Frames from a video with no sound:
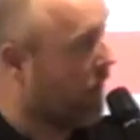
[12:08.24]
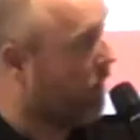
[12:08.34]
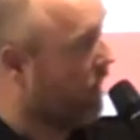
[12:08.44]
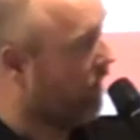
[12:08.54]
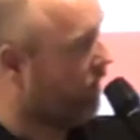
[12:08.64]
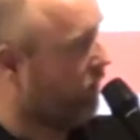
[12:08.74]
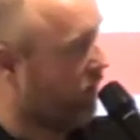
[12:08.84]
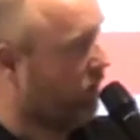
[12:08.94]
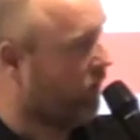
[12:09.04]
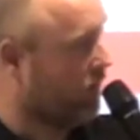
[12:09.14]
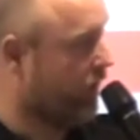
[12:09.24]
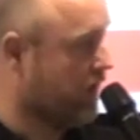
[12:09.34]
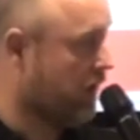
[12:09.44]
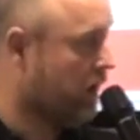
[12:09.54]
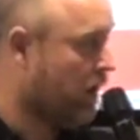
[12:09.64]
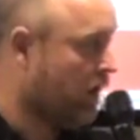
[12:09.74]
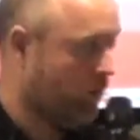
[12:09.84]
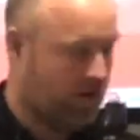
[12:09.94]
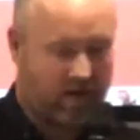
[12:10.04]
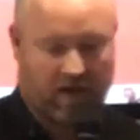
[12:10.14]
um, after first visit,
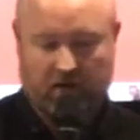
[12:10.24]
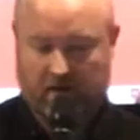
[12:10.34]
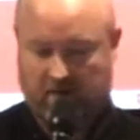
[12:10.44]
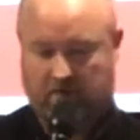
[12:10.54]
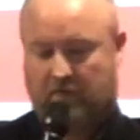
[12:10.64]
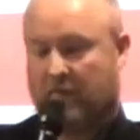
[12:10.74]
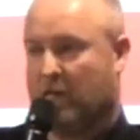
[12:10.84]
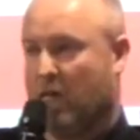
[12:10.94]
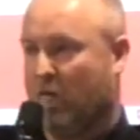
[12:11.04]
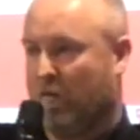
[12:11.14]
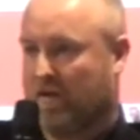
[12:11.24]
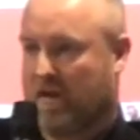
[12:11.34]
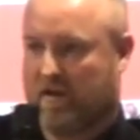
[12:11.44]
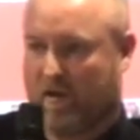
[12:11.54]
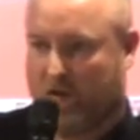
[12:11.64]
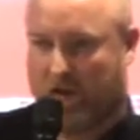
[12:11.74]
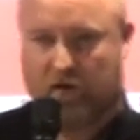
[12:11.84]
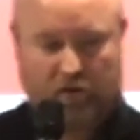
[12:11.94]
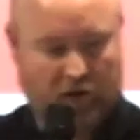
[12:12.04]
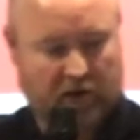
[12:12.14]
which I think the bottom one is actually quite
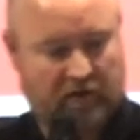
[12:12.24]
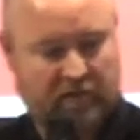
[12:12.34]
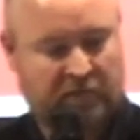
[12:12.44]
shocking.